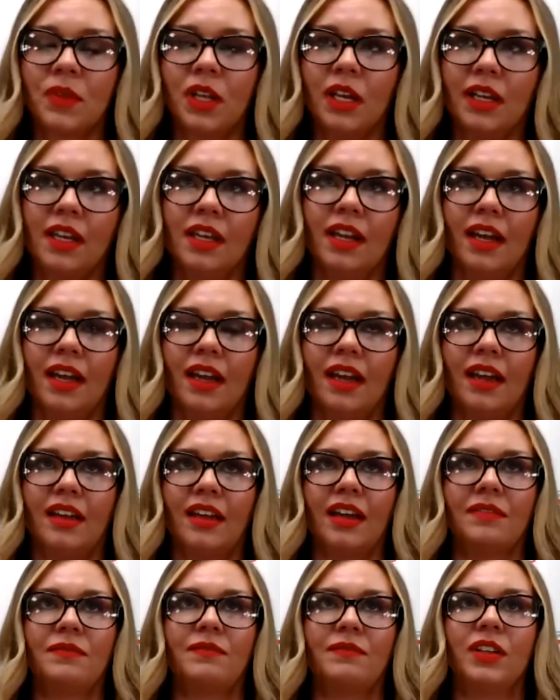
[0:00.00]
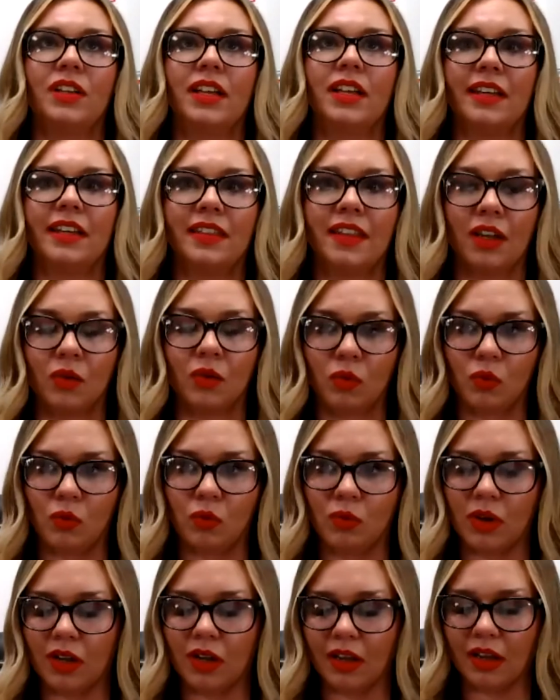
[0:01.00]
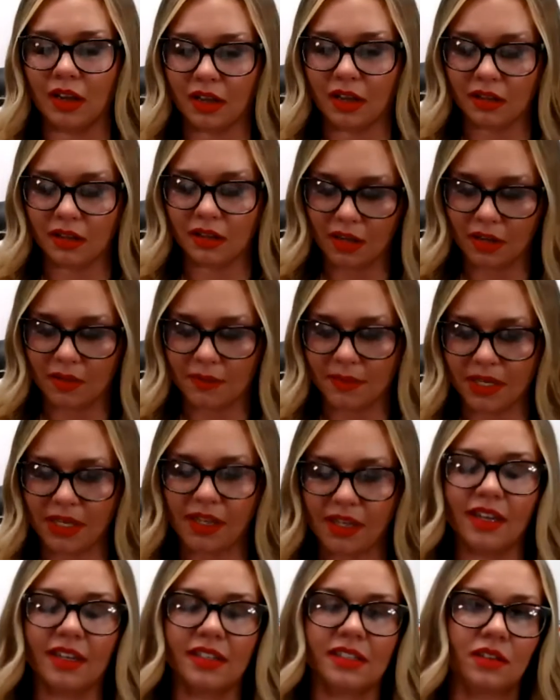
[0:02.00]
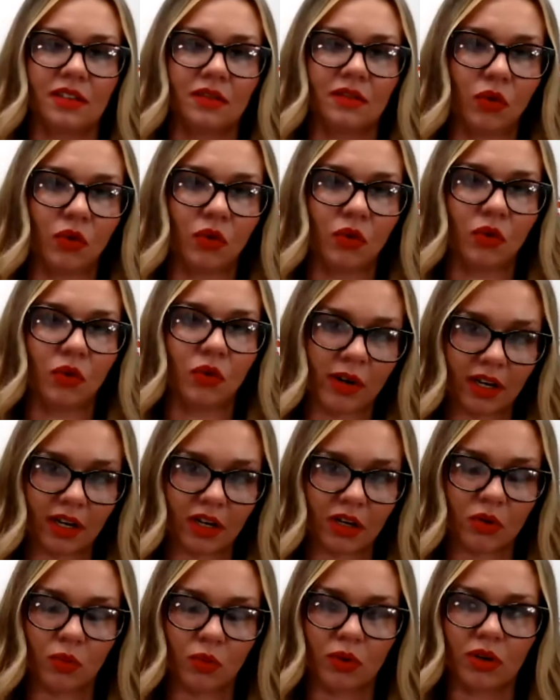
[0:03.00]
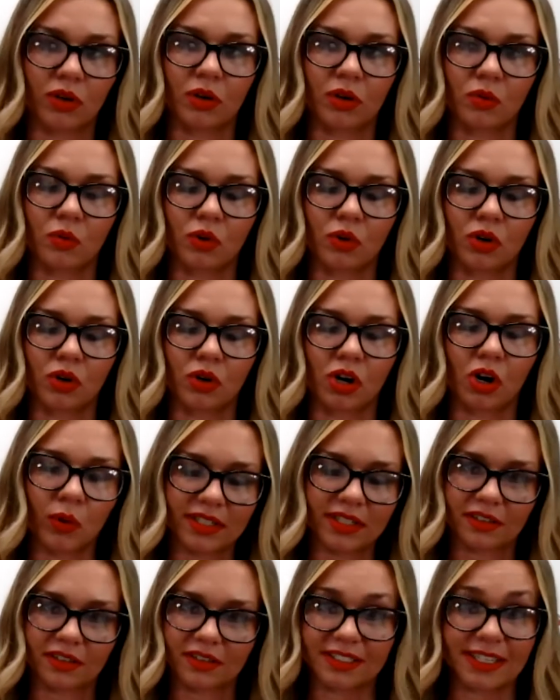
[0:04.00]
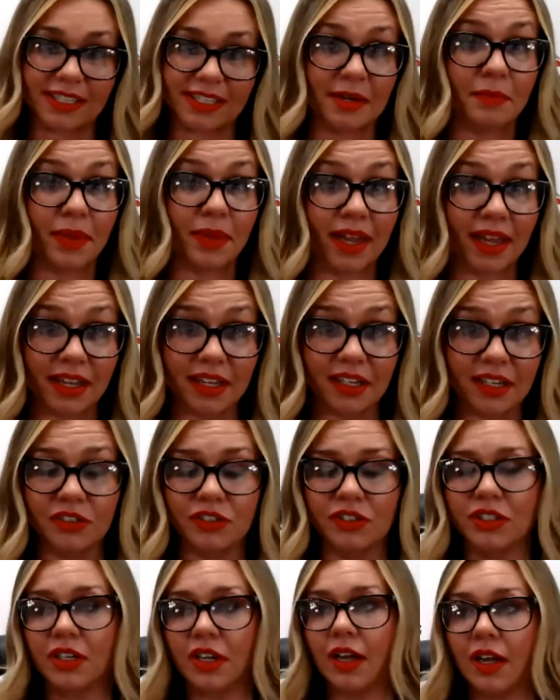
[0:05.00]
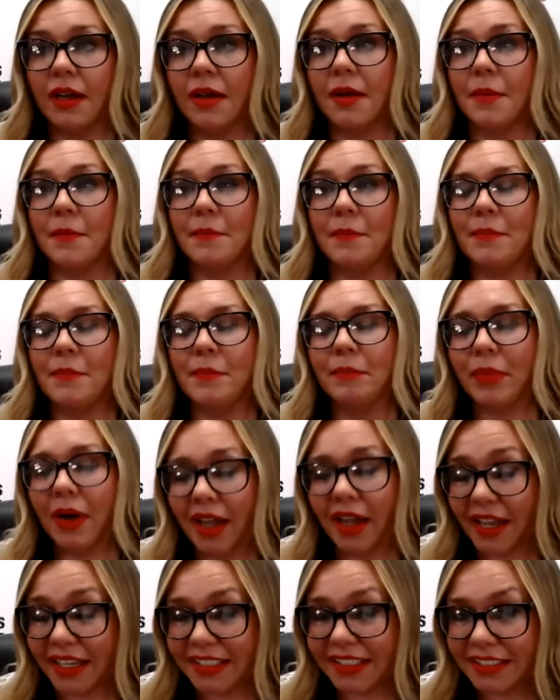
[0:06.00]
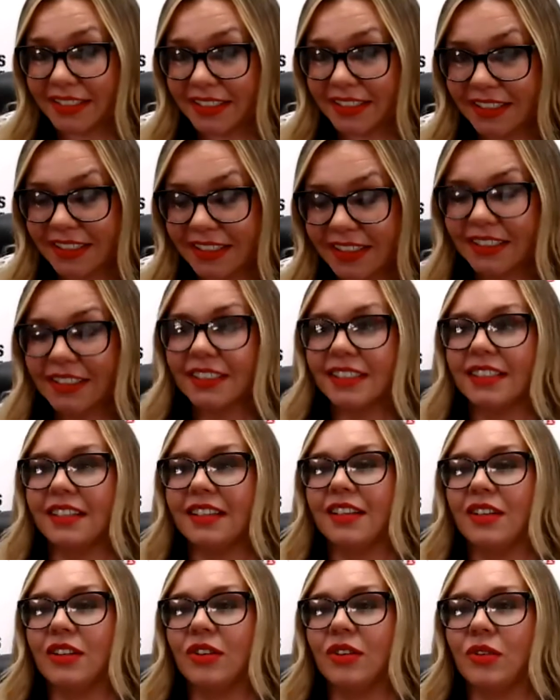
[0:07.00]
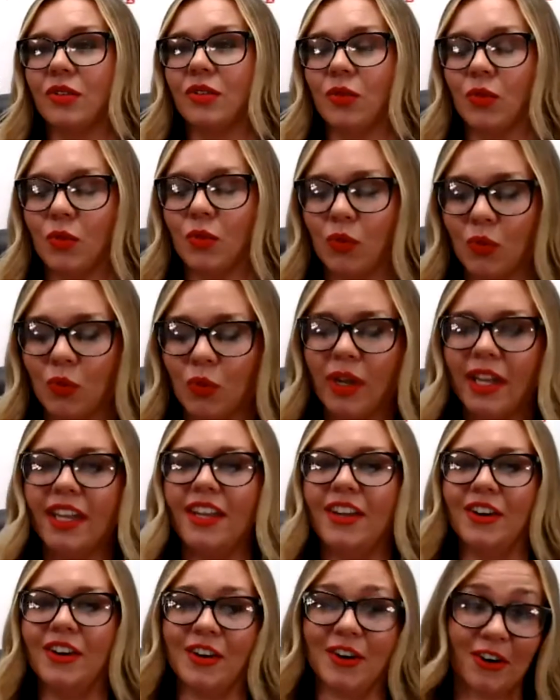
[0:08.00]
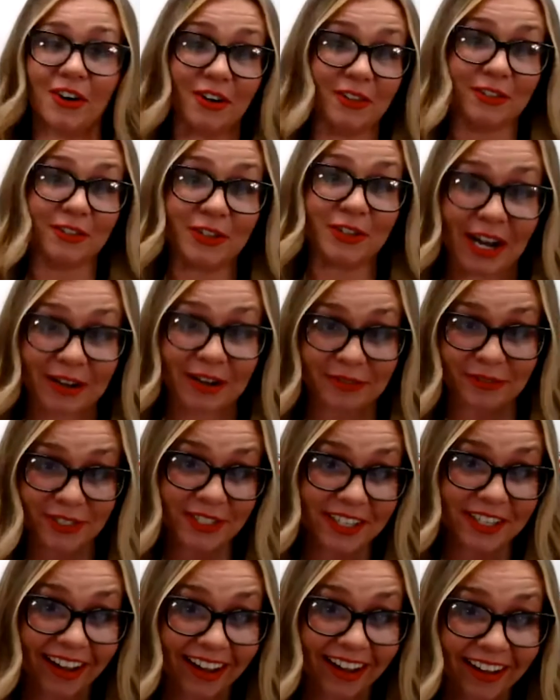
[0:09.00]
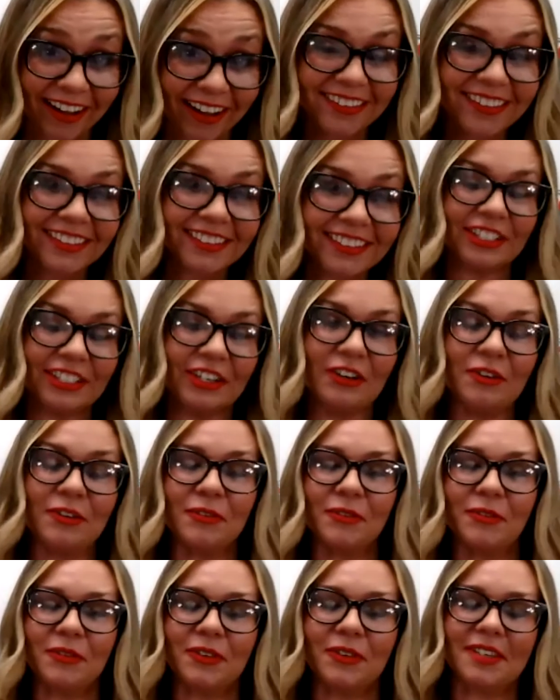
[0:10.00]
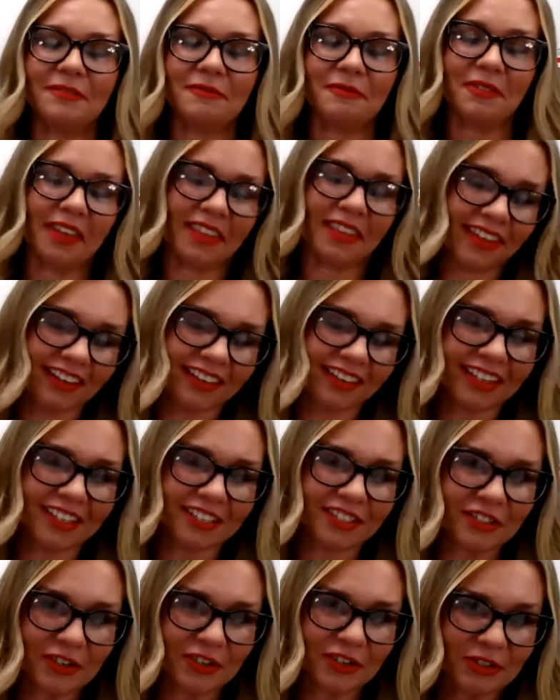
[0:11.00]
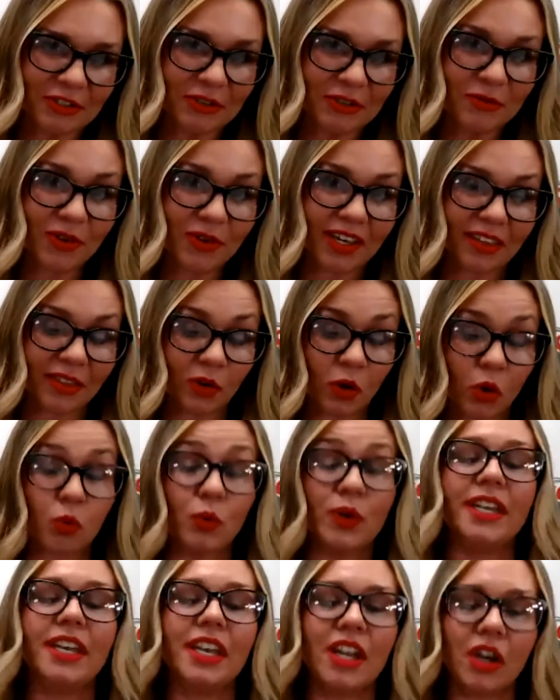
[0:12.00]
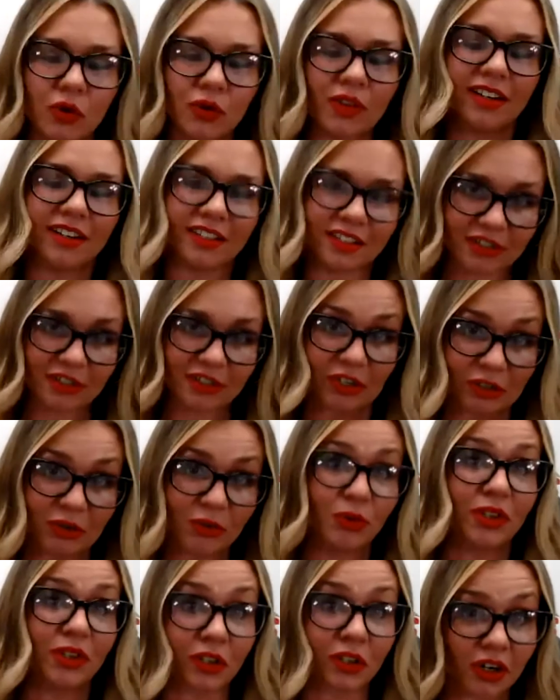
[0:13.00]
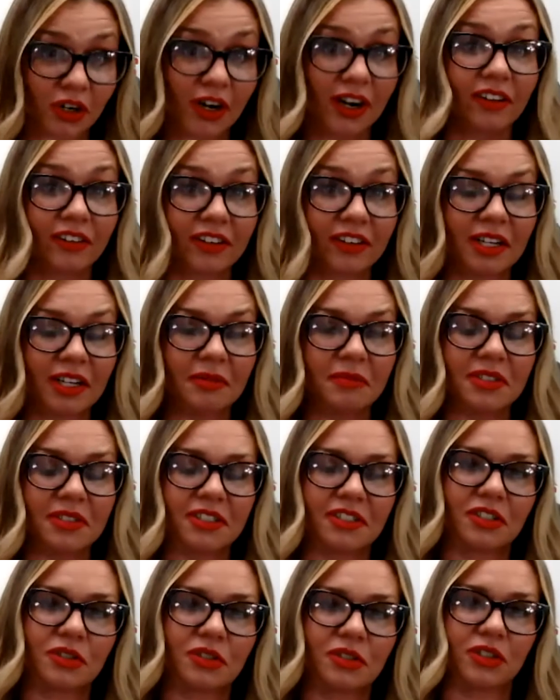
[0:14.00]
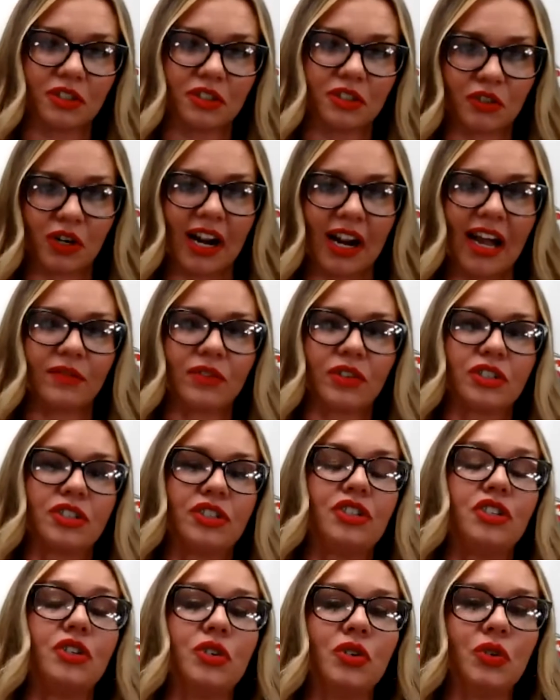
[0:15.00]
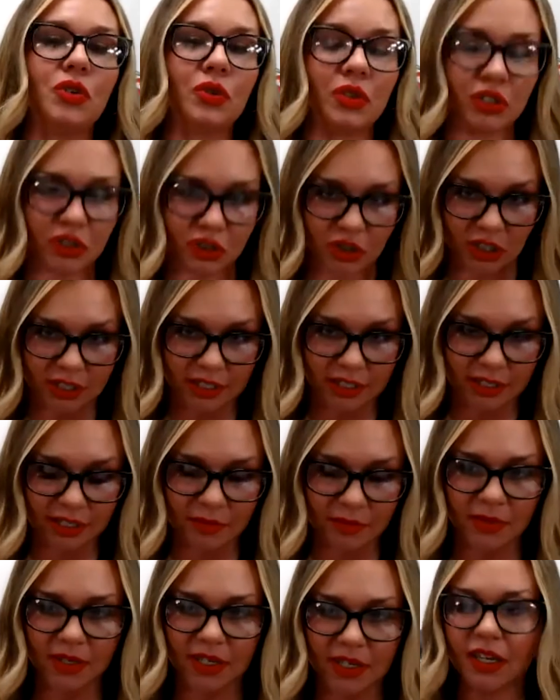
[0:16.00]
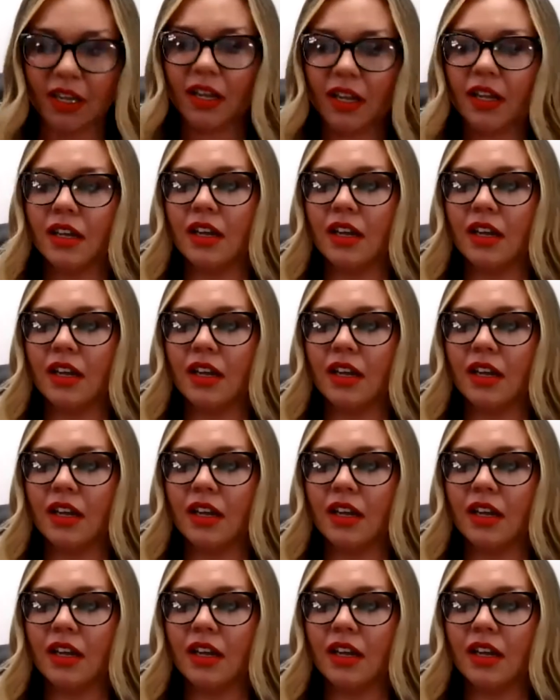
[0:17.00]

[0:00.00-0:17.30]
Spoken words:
again, I feel like that ES and Forward Air, we're always on the same page, but we are on the driver's side. So we think that it starts with, or we know that it starts with the ground up. It starts with the driver to the trucking company.